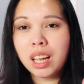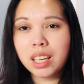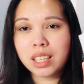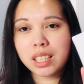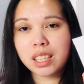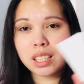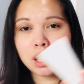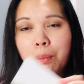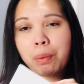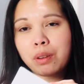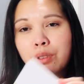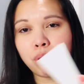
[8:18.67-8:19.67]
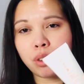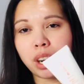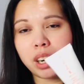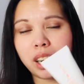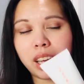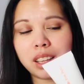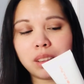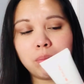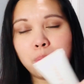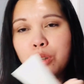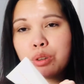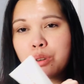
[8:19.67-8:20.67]
60 pounds for a night
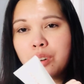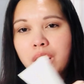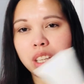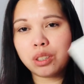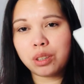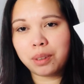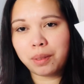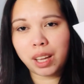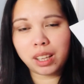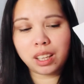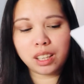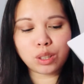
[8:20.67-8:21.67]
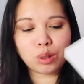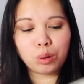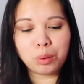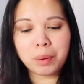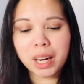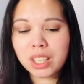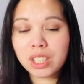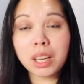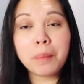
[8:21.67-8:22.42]
moisturizer, I think it's too much.